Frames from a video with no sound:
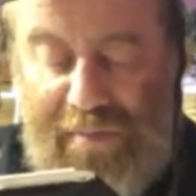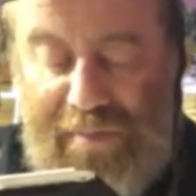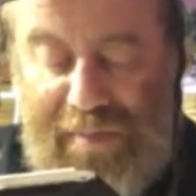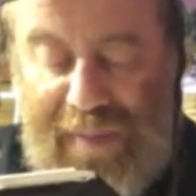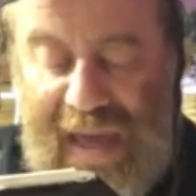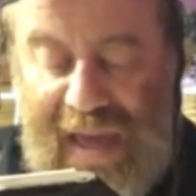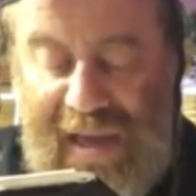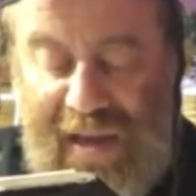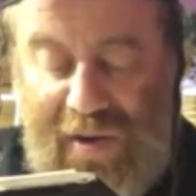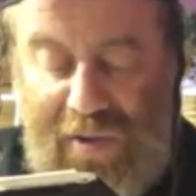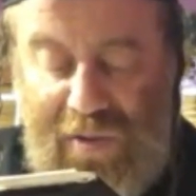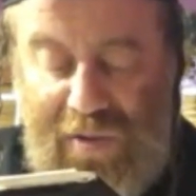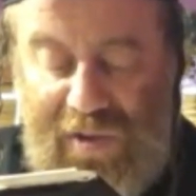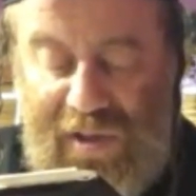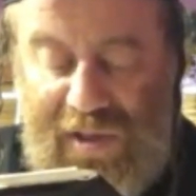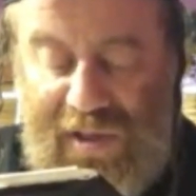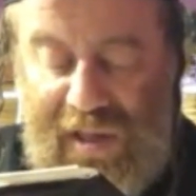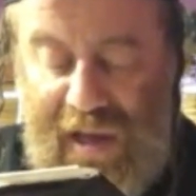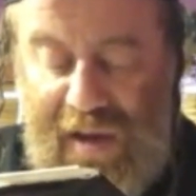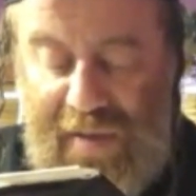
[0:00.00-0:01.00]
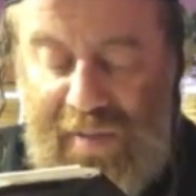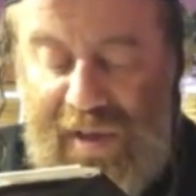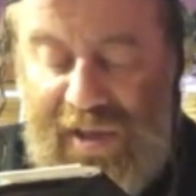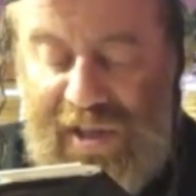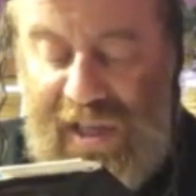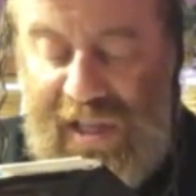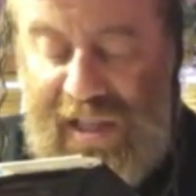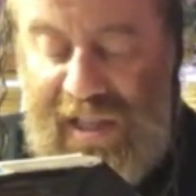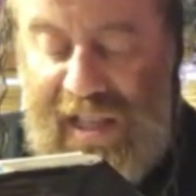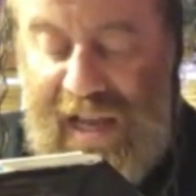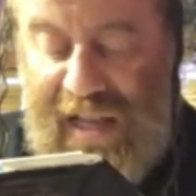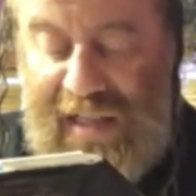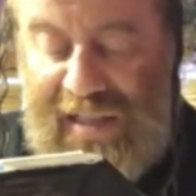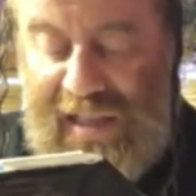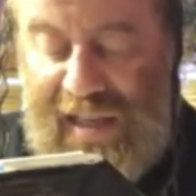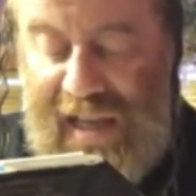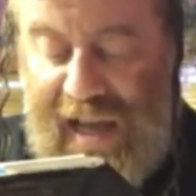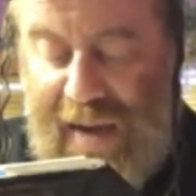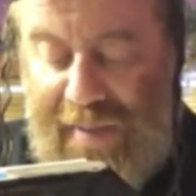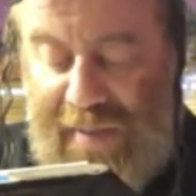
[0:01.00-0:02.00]
Baked goods which are not
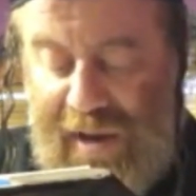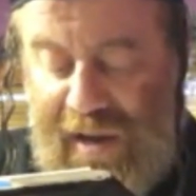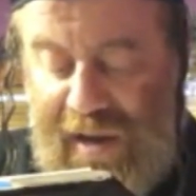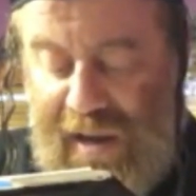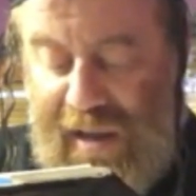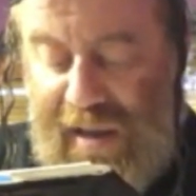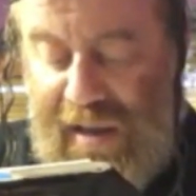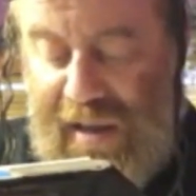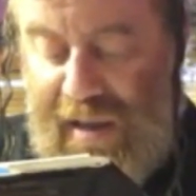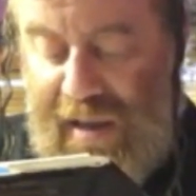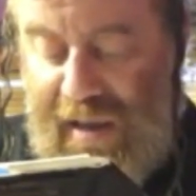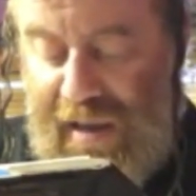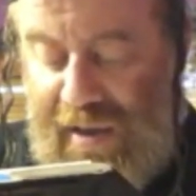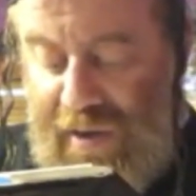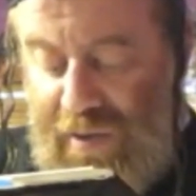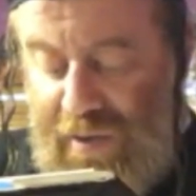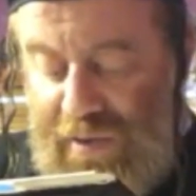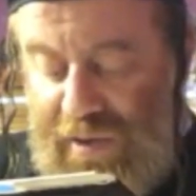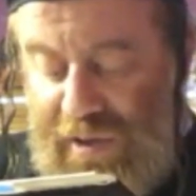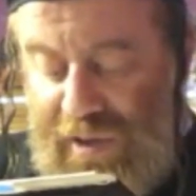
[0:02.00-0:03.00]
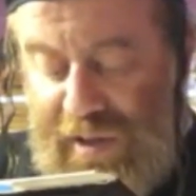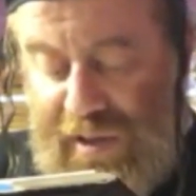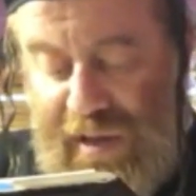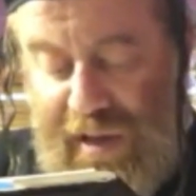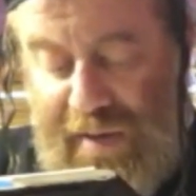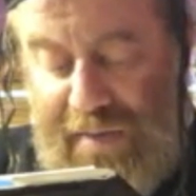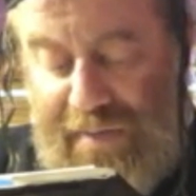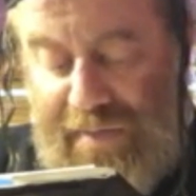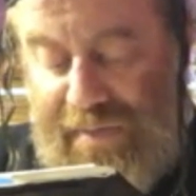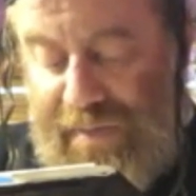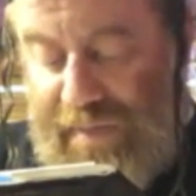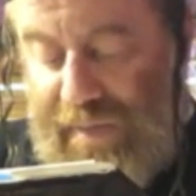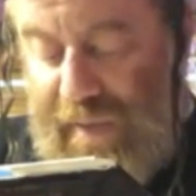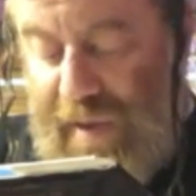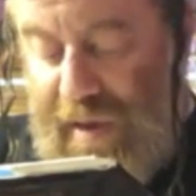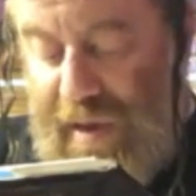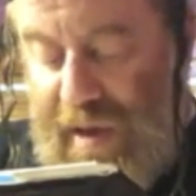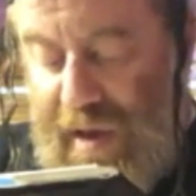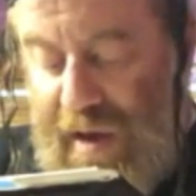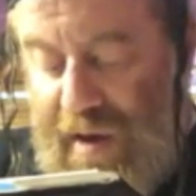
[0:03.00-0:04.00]
commonly used
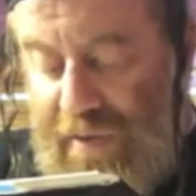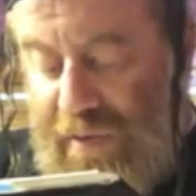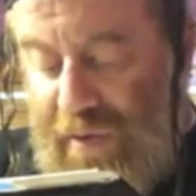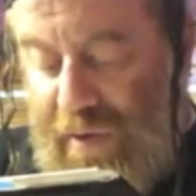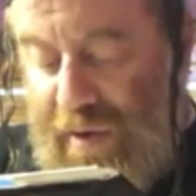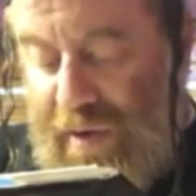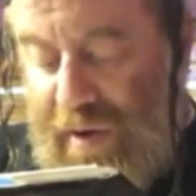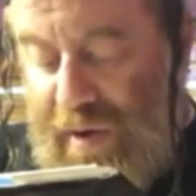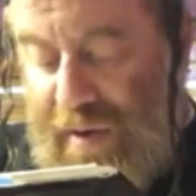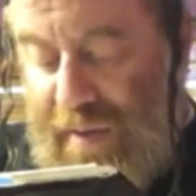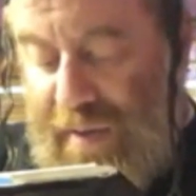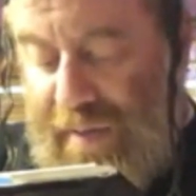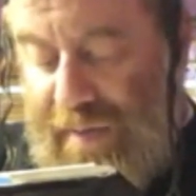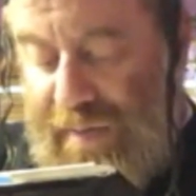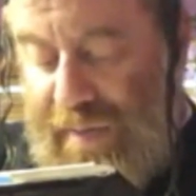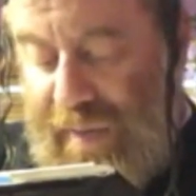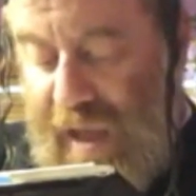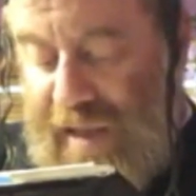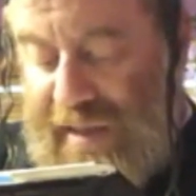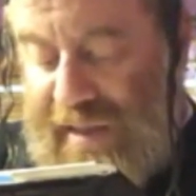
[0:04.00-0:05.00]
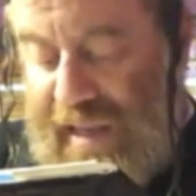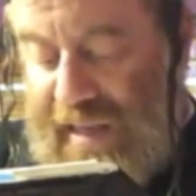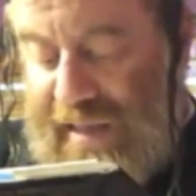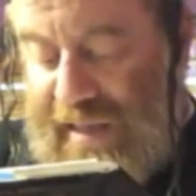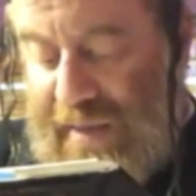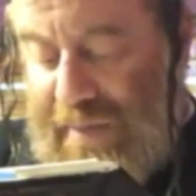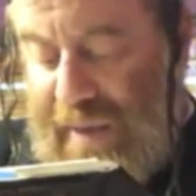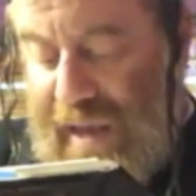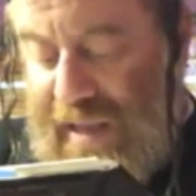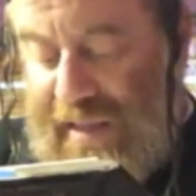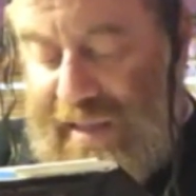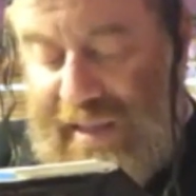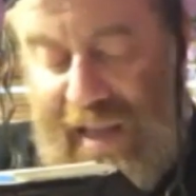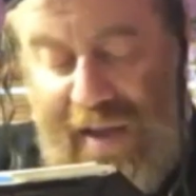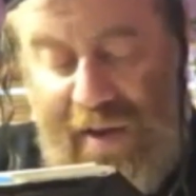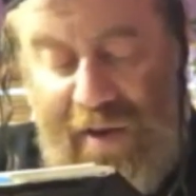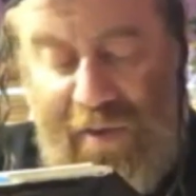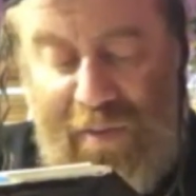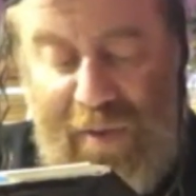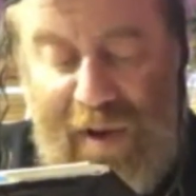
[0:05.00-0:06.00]
for as a
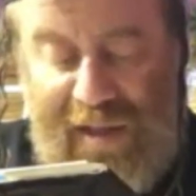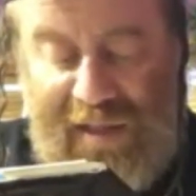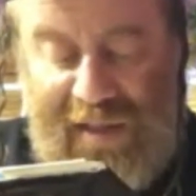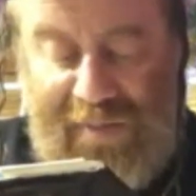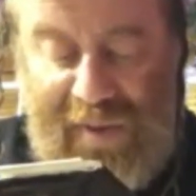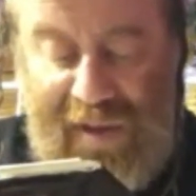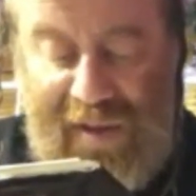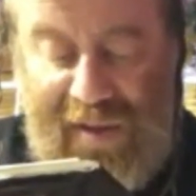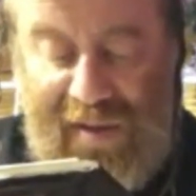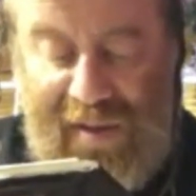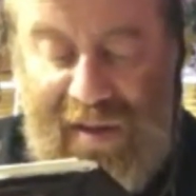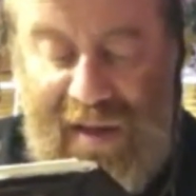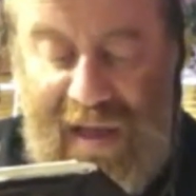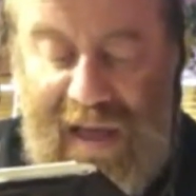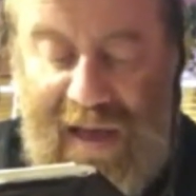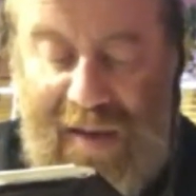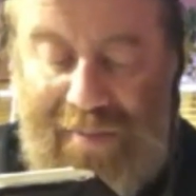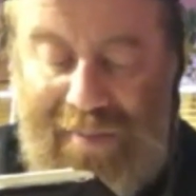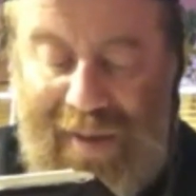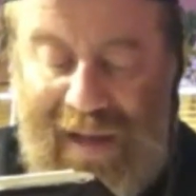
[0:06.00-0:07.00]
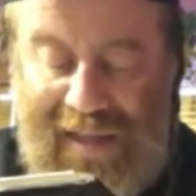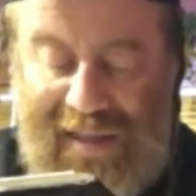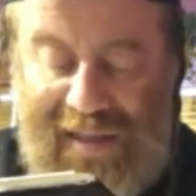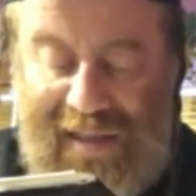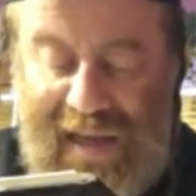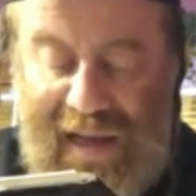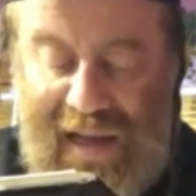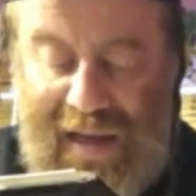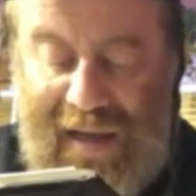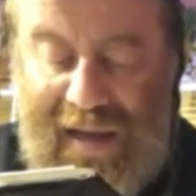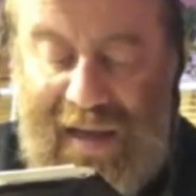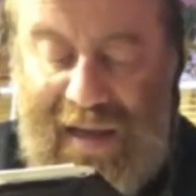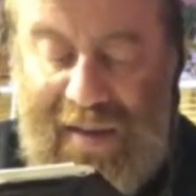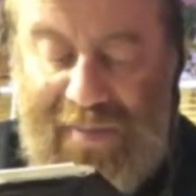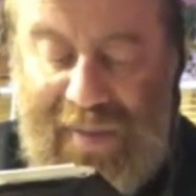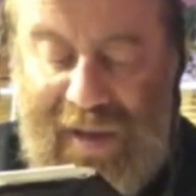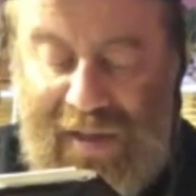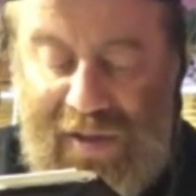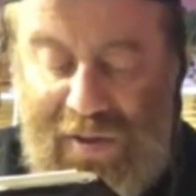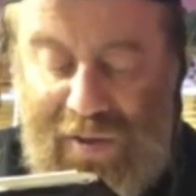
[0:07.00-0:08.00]
mainstay of one's meal, but
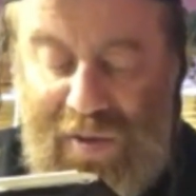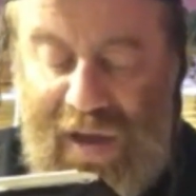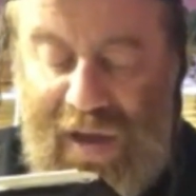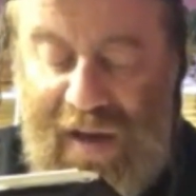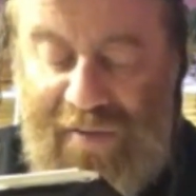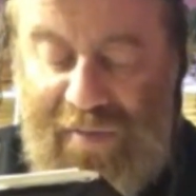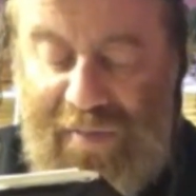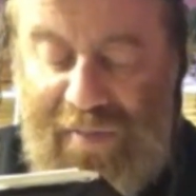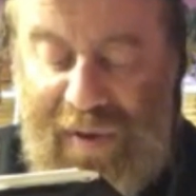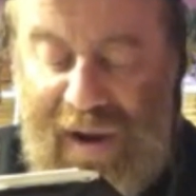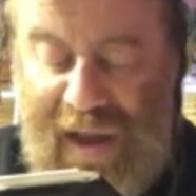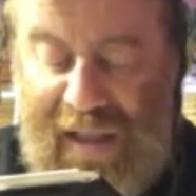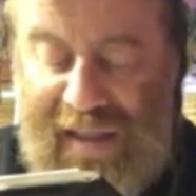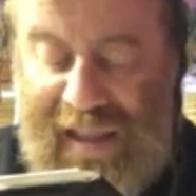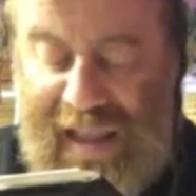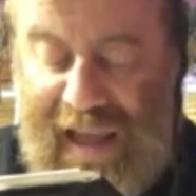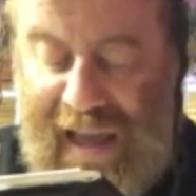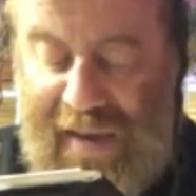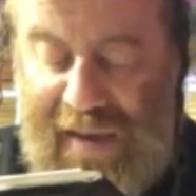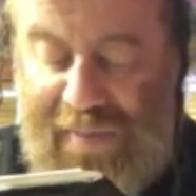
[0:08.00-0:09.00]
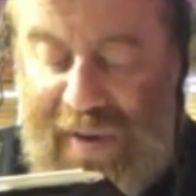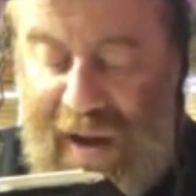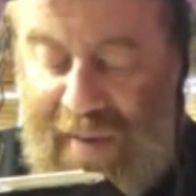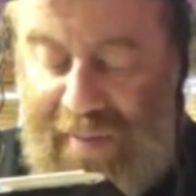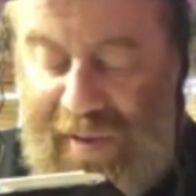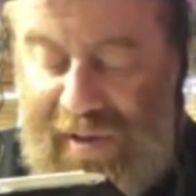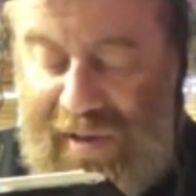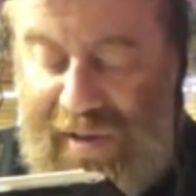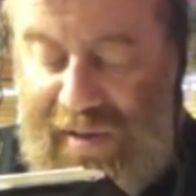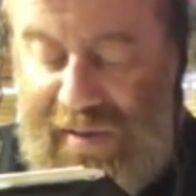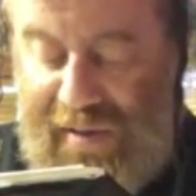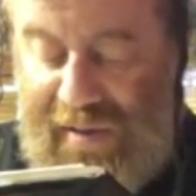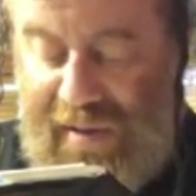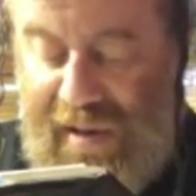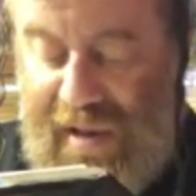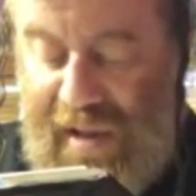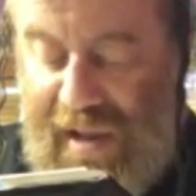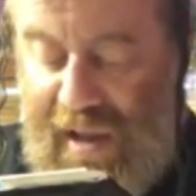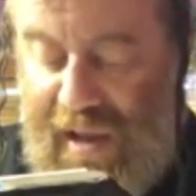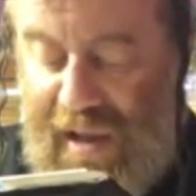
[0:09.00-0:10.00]
do have bread-like property
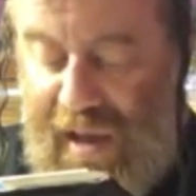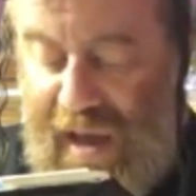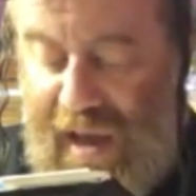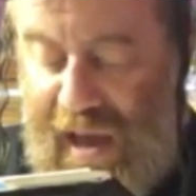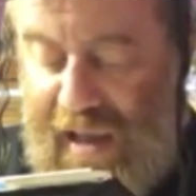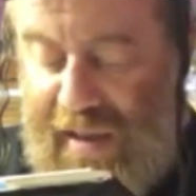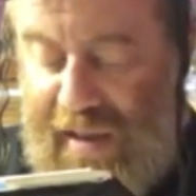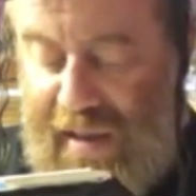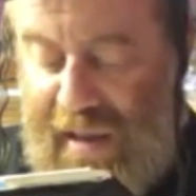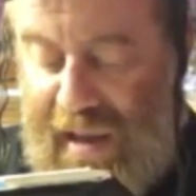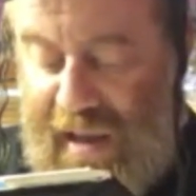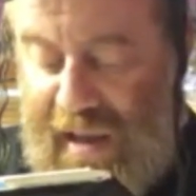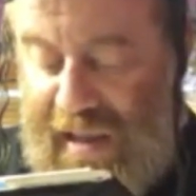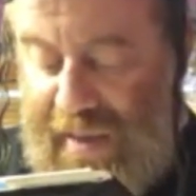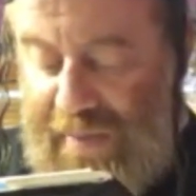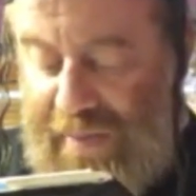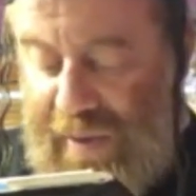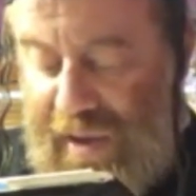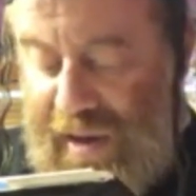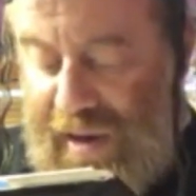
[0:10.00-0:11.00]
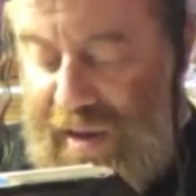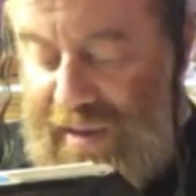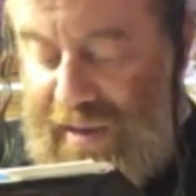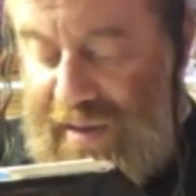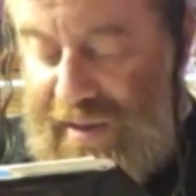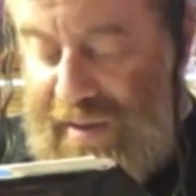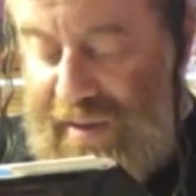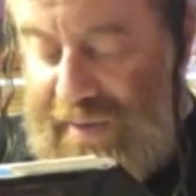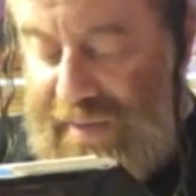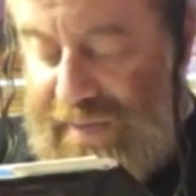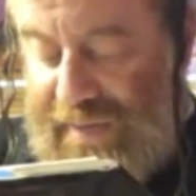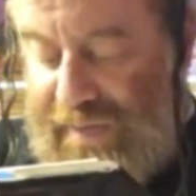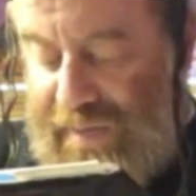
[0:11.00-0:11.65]
and an appearance.